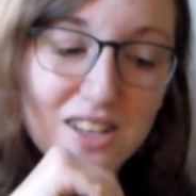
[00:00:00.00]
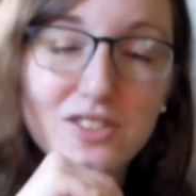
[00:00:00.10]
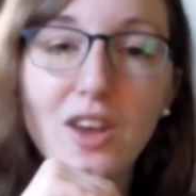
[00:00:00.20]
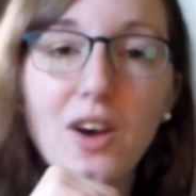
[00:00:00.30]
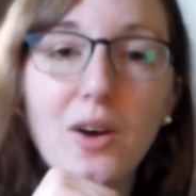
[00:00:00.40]

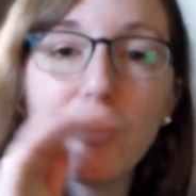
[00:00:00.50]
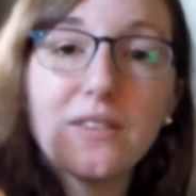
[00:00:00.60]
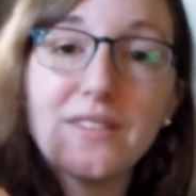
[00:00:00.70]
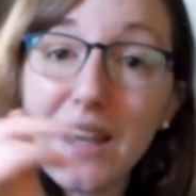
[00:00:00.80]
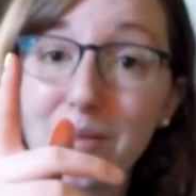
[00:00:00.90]
So
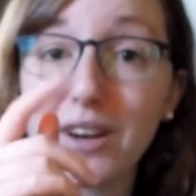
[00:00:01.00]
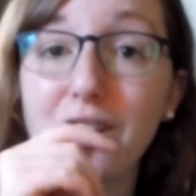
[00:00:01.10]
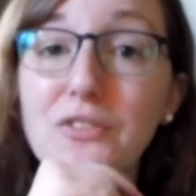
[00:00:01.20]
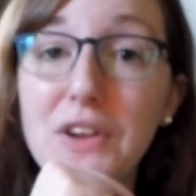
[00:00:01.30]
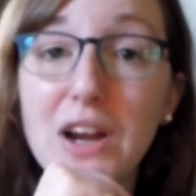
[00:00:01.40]
now I'm going
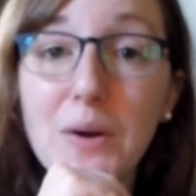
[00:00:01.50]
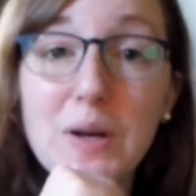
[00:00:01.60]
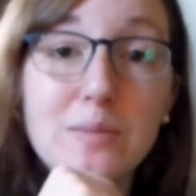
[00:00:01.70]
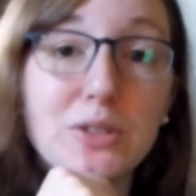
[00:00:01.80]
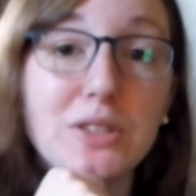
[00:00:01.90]
to go figure out
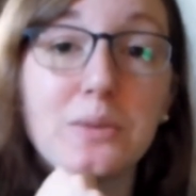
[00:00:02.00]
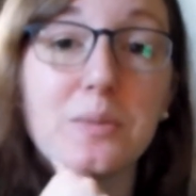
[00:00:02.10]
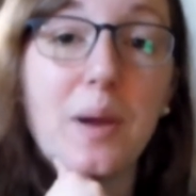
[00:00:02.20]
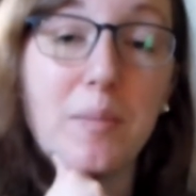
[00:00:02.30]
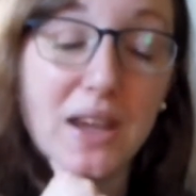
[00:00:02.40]
what I'm doing
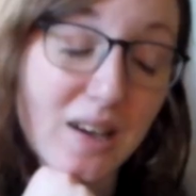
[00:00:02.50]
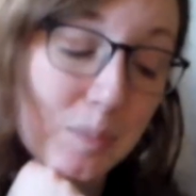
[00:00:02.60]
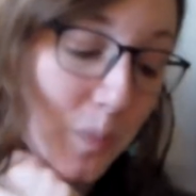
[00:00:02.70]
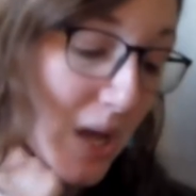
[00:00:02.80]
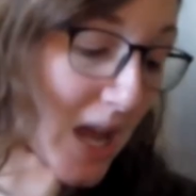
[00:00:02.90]
with my
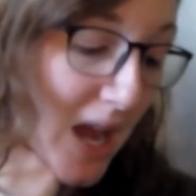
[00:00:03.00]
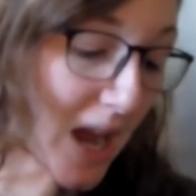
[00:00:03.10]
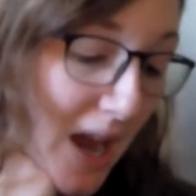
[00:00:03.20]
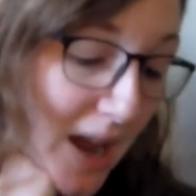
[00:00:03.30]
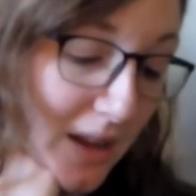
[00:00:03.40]
makeup,
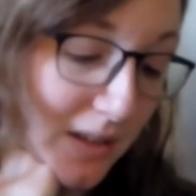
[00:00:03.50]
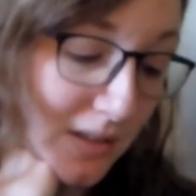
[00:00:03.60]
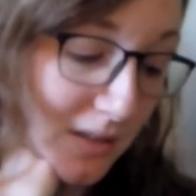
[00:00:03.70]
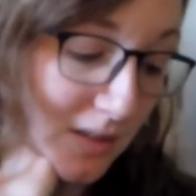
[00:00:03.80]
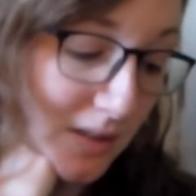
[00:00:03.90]

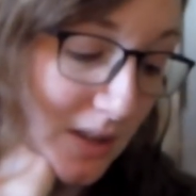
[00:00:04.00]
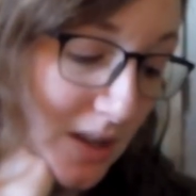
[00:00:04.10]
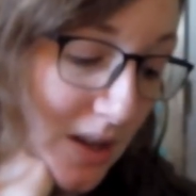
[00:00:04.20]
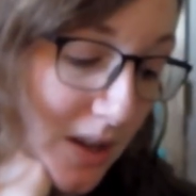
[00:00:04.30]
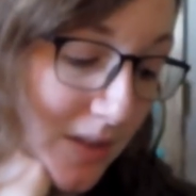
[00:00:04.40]
and
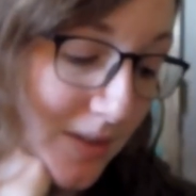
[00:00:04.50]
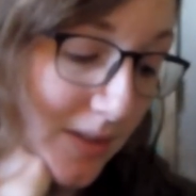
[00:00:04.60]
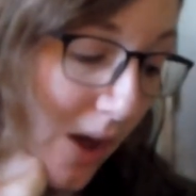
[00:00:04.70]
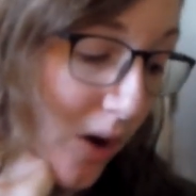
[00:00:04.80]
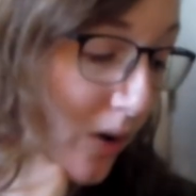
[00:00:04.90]

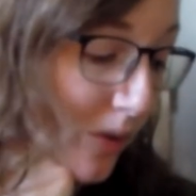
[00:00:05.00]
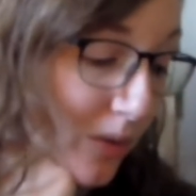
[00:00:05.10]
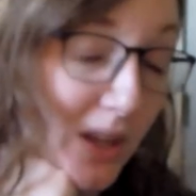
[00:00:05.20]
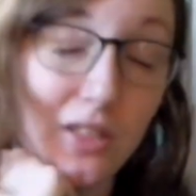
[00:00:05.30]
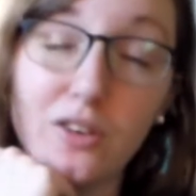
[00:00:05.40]

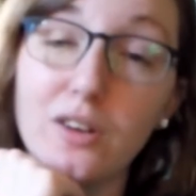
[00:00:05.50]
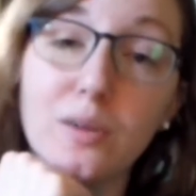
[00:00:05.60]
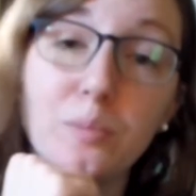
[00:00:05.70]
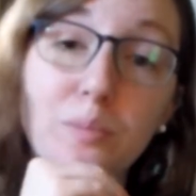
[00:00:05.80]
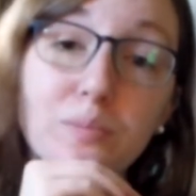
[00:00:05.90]
I'll
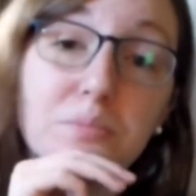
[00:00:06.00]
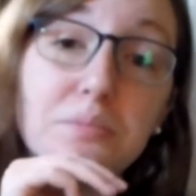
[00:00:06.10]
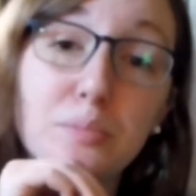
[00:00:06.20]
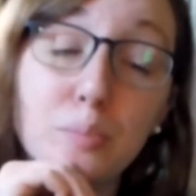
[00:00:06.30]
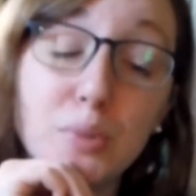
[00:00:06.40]
either
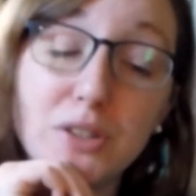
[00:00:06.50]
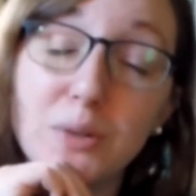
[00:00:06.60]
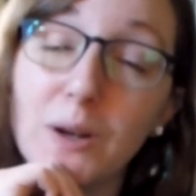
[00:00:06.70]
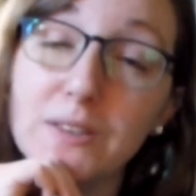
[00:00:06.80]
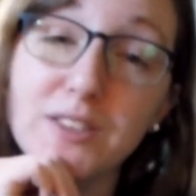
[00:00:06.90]
be
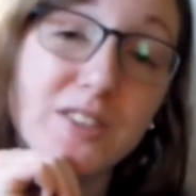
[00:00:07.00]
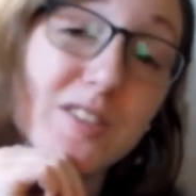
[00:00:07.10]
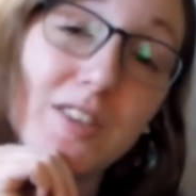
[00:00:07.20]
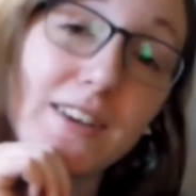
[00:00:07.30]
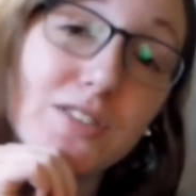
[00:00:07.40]
doing a
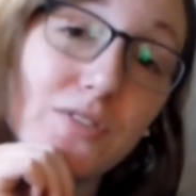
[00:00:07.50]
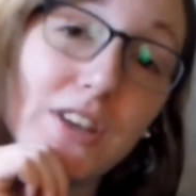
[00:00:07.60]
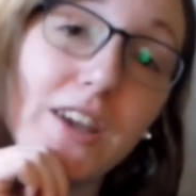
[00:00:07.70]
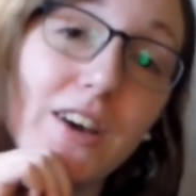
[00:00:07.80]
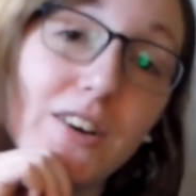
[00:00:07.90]
skills test
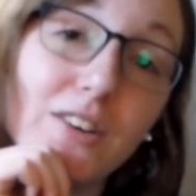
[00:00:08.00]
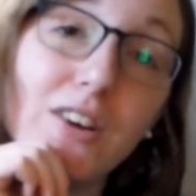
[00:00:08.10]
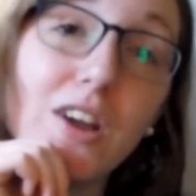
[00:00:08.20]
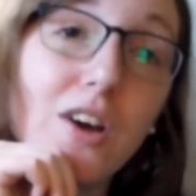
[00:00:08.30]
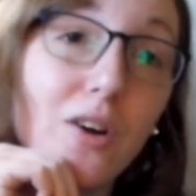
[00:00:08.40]

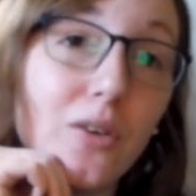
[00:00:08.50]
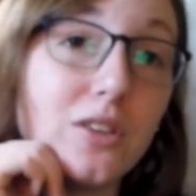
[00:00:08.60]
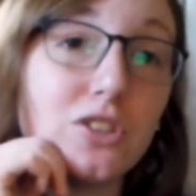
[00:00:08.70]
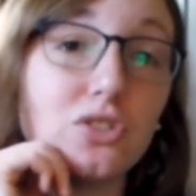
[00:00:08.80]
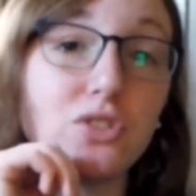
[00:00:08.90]
video
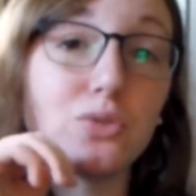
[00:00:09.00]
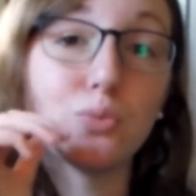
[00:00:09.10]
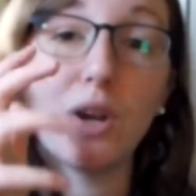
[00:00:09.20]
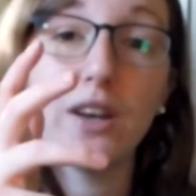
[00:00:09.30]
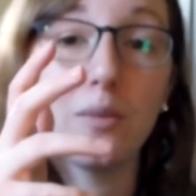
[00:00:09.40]
or just
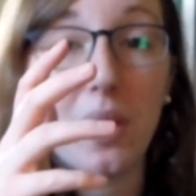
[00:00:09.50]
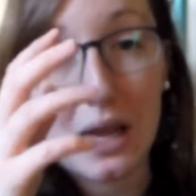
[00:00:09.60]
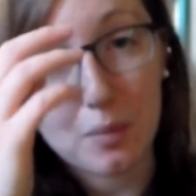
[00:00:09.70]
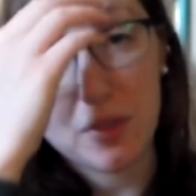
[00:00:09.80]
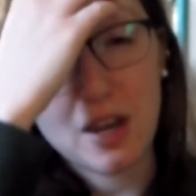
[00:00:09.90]
random
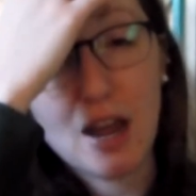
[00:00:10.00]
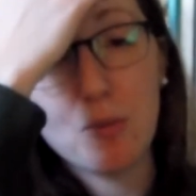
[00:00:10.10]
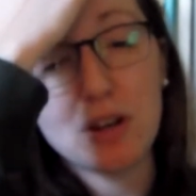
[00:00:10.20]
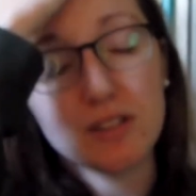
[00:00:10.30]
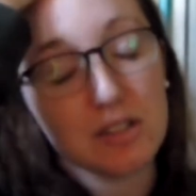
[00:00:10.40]
makeup that
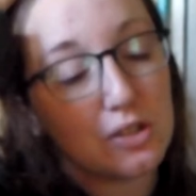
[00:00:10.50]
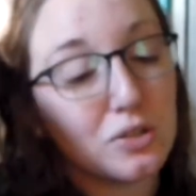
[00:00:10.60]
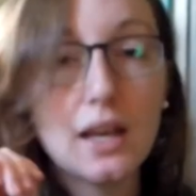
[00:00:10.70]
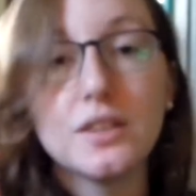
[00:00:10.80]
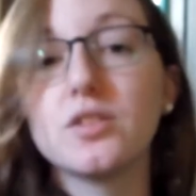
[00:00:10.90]
I want to do.